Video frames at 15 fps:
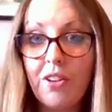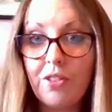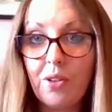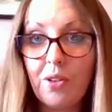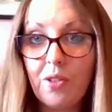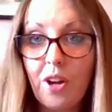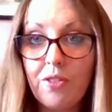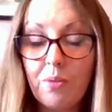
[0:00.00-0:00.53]

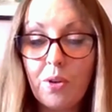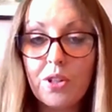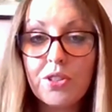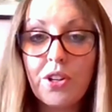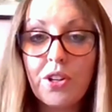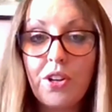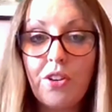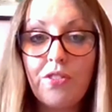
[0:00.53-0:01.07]
what's on
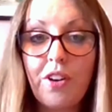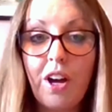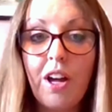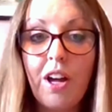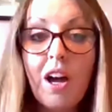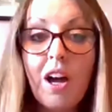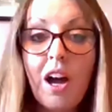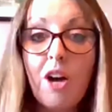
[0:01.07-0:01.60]
offer,
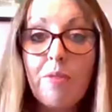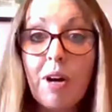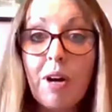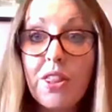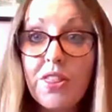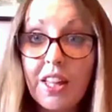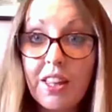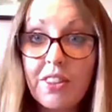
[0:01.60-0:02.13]
I
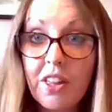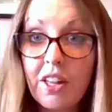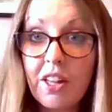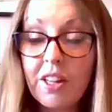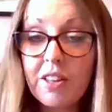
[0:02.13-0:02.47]
think that